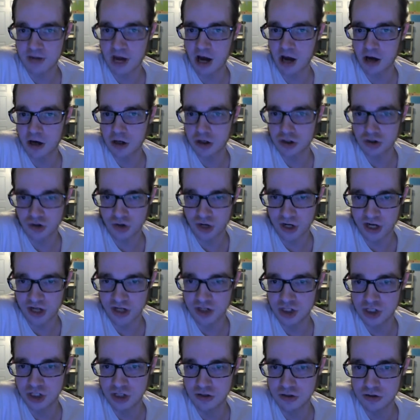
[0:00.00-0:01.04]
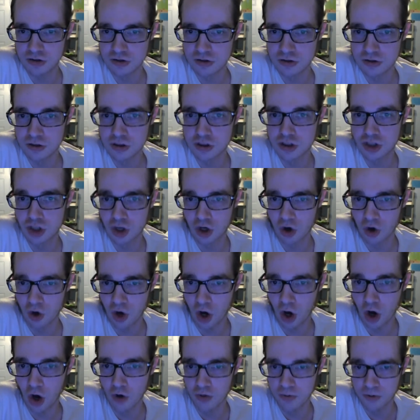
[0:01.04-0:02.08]
I'm not going to
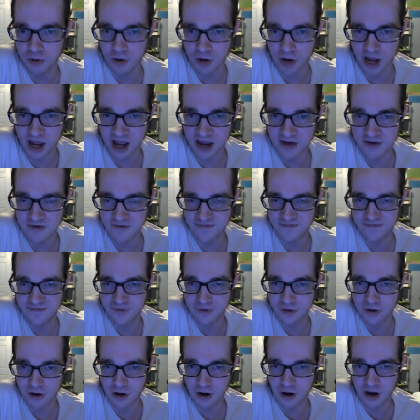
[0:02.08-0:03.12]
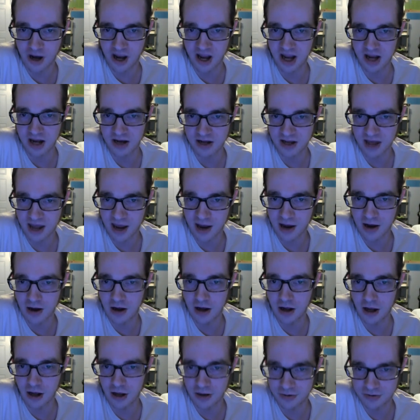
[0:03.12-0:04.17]
go over it for any
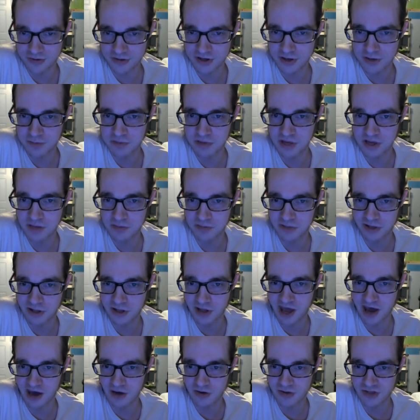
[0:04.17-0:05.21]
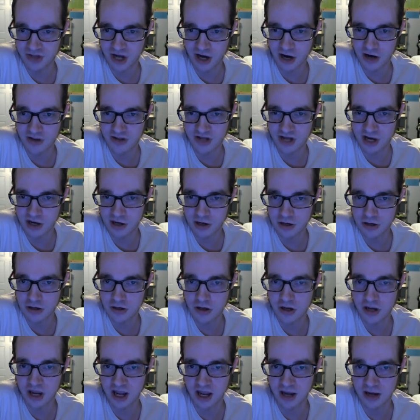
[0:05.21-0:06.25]
of the people out there that
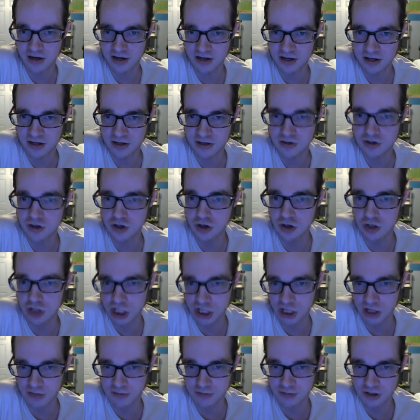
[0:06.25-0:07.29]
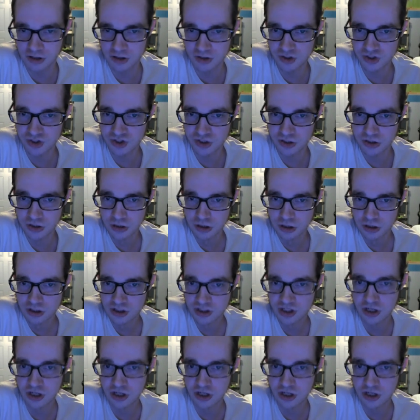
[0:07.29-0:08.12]
are any newcomers